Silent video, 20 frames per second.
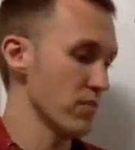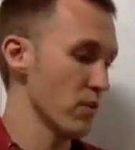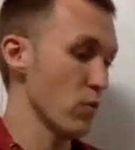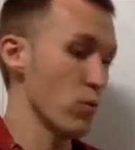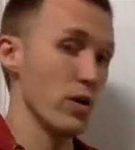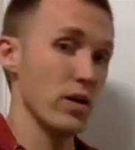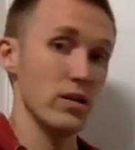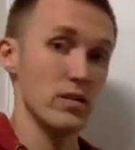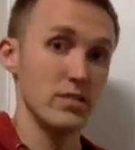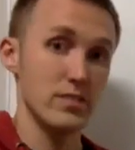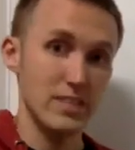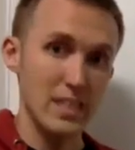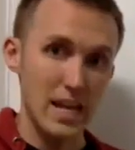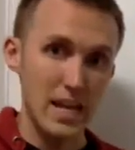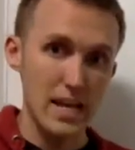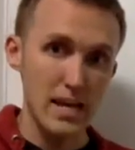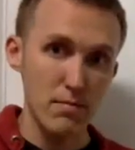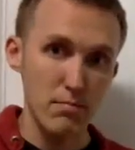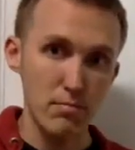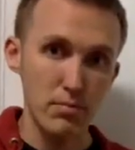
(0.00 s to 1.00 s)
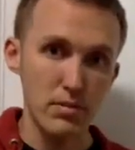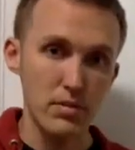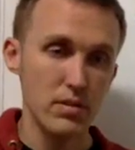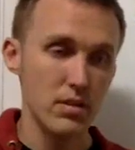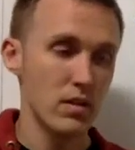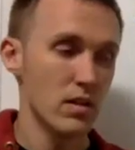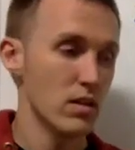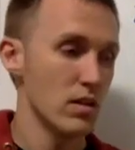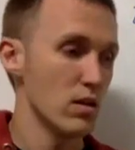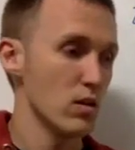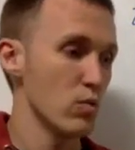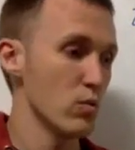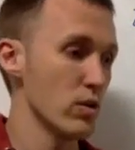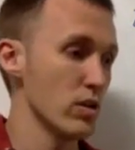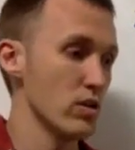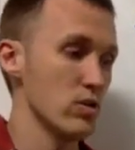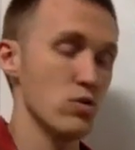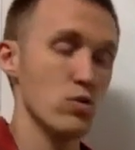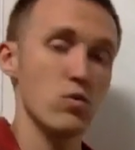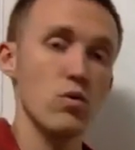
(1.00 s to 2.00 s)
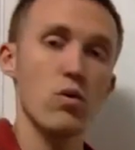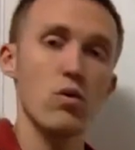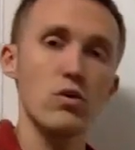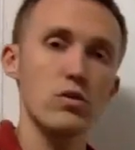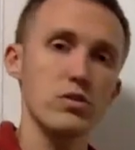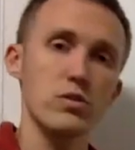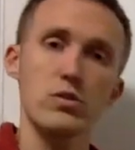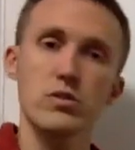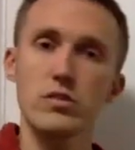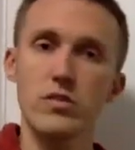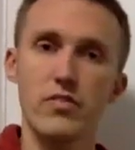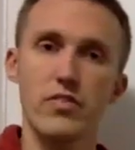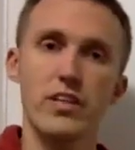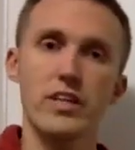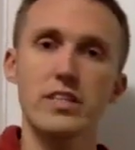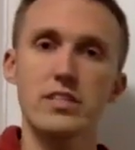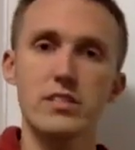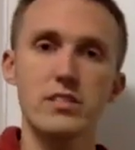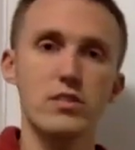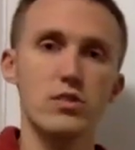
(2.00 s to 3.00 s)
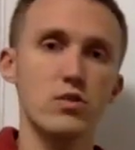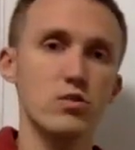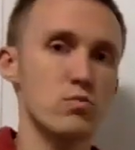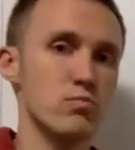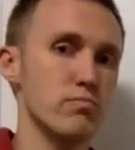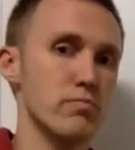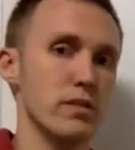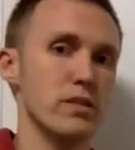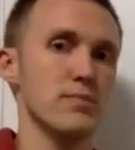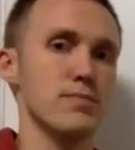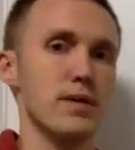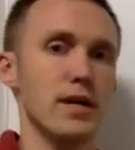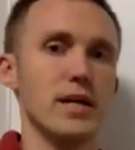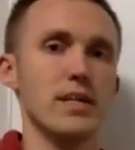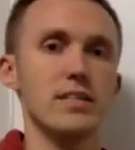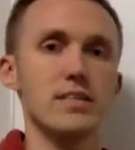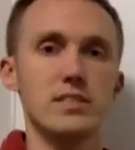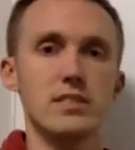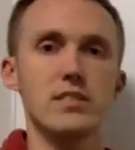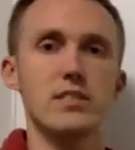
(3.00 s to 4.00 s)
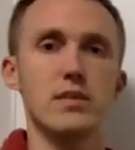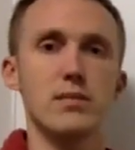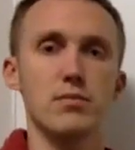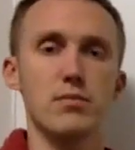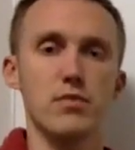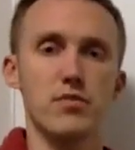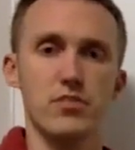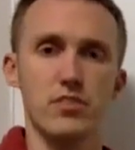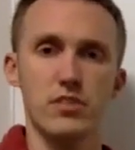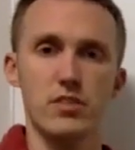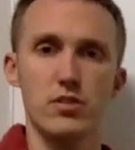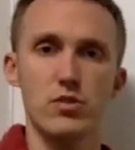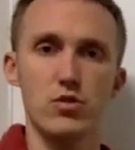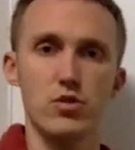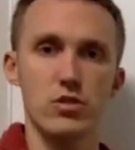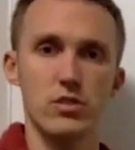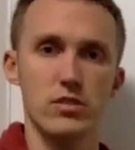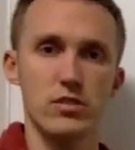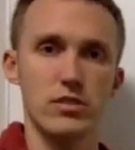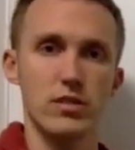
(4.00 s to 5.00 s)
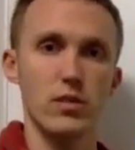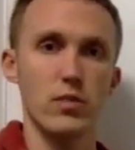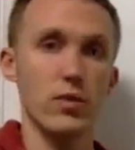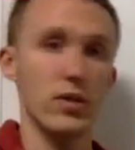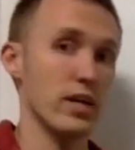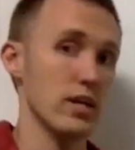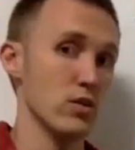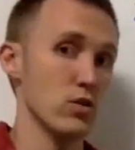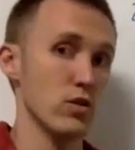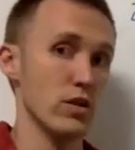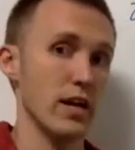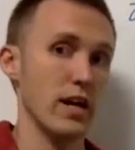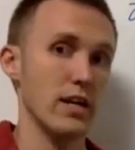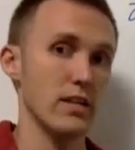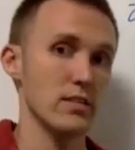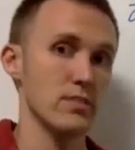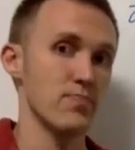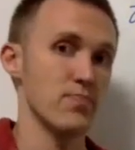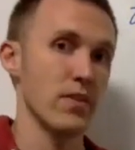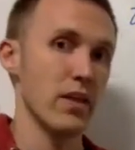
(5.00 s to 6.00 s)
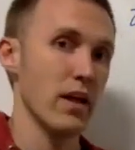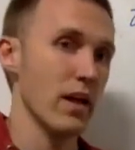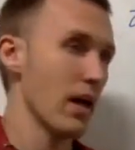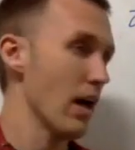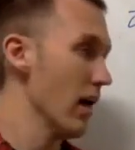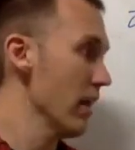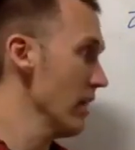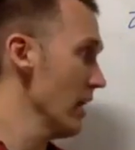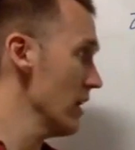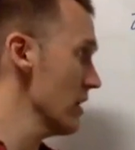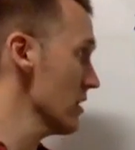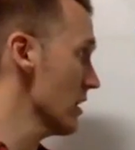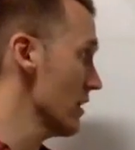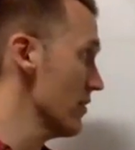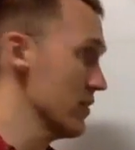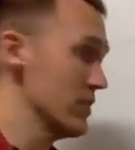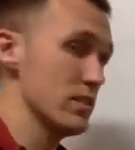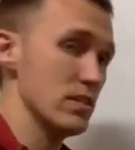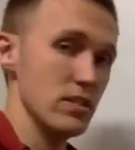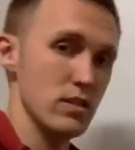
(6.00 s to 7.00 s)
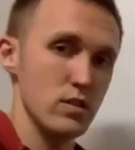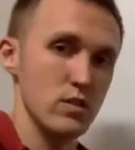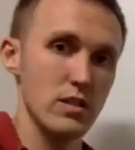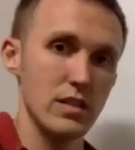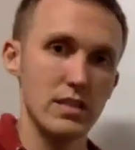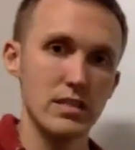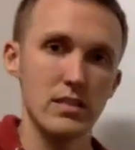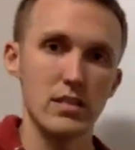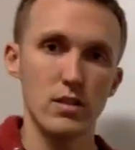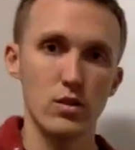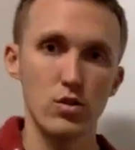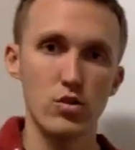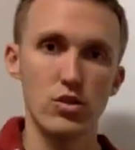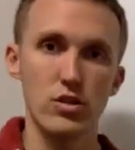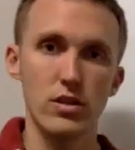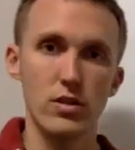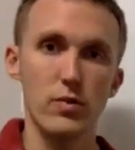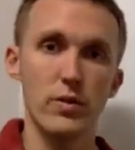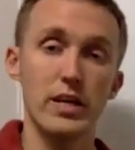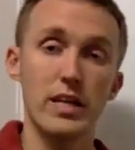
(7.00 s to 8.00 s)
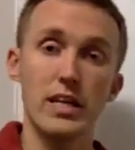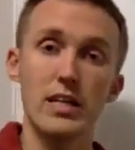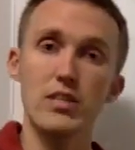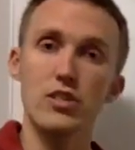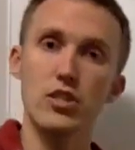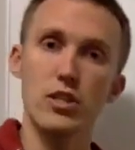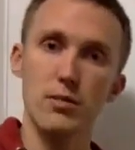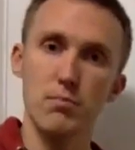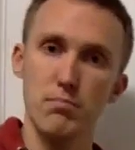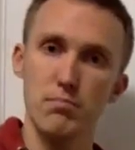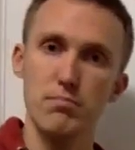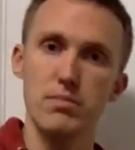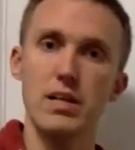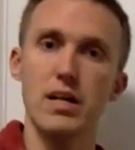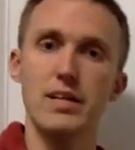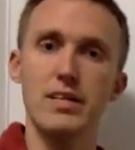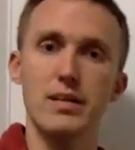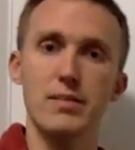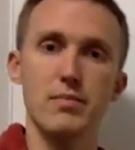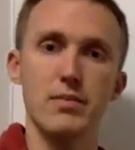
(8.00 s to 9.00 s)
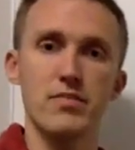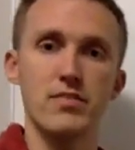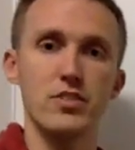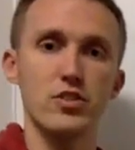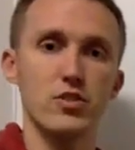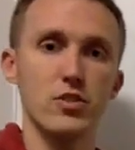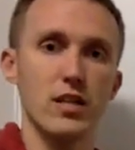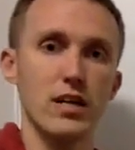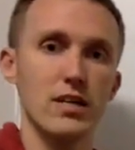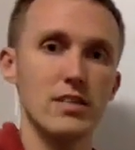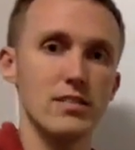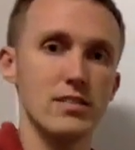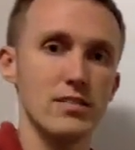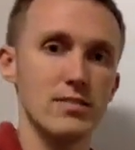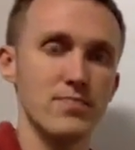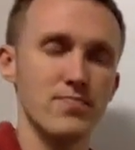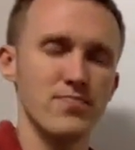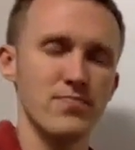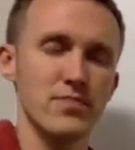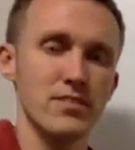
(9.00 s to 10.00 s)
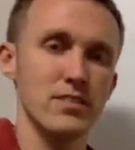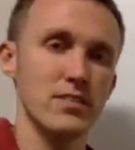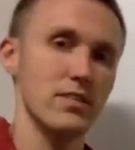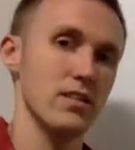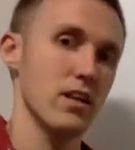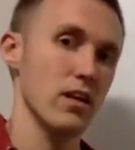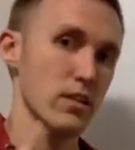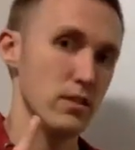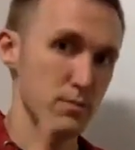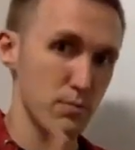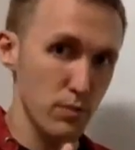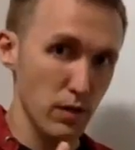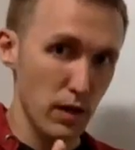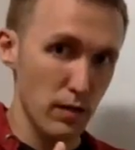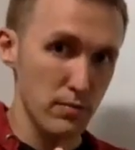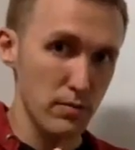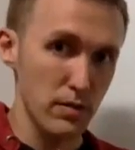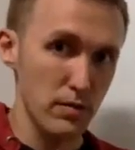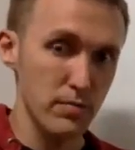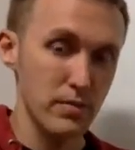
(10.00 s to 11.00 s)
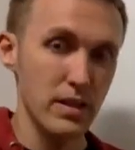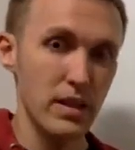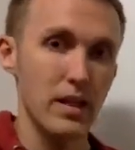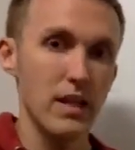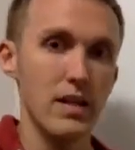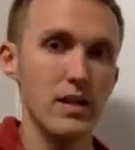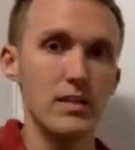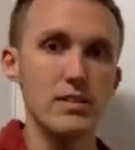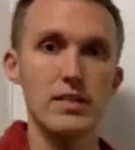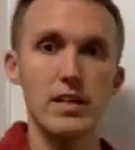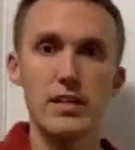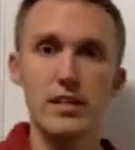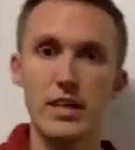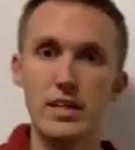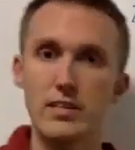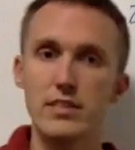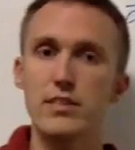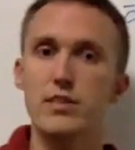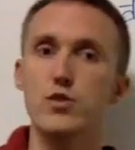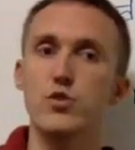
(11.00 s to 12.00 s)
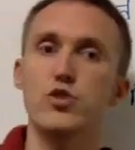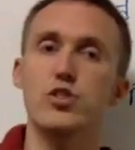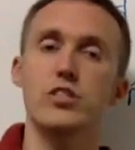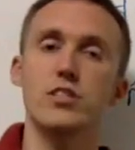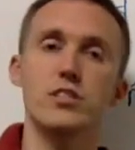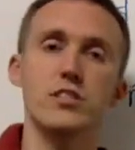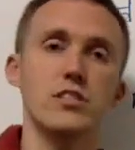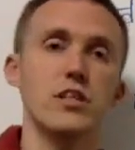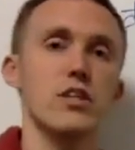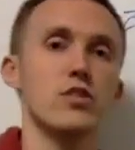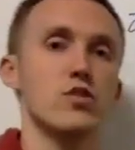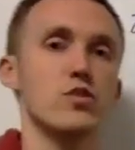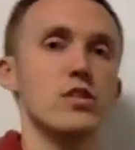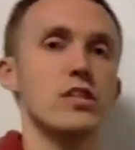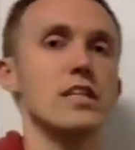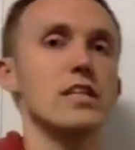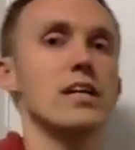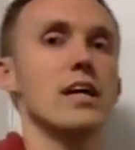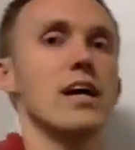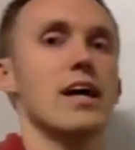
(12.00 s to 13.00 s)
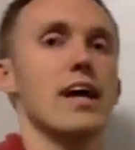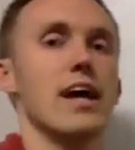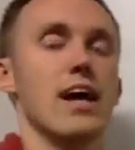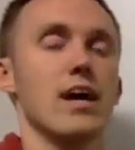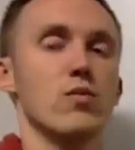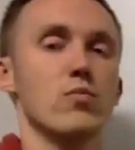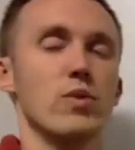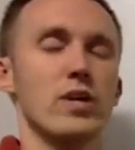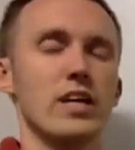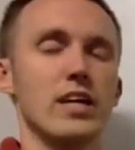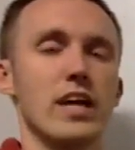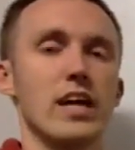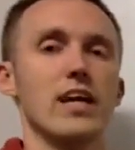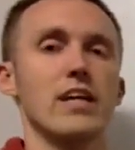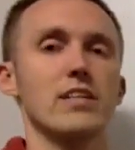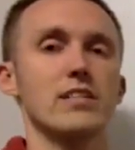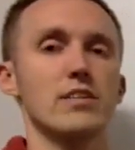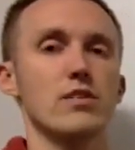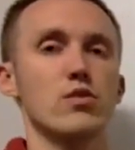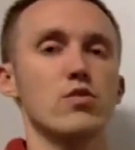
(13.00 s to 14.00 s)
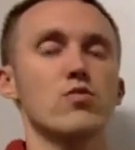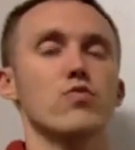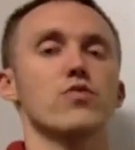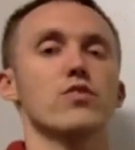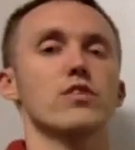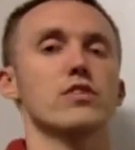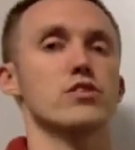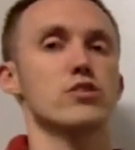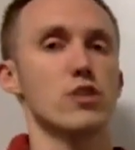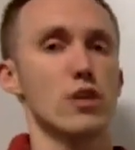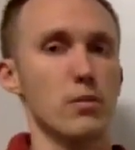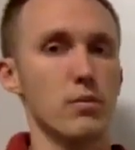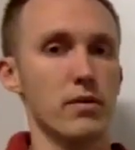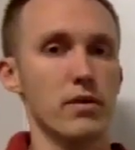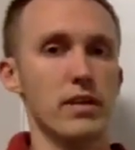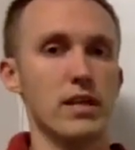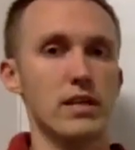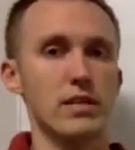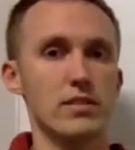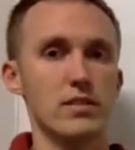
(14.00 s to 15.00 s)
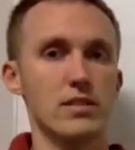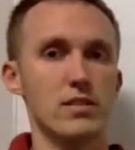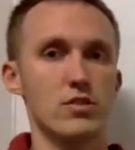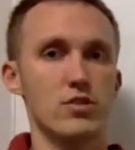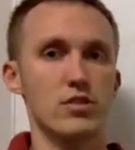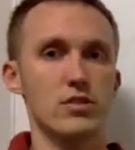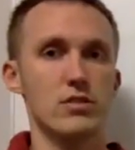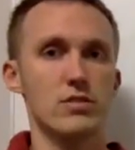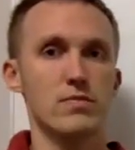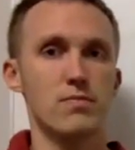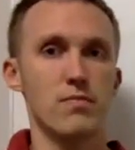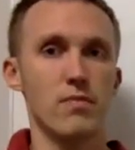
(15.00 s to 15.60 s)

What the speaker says: we'll damp, we'll do all sorts of things to minimize the number of solutions that we can look at. And that'll give us a unique solution that we can actually plot up and visualize. Now the problem is that that solution is not unique and we can't overinterpret that solution.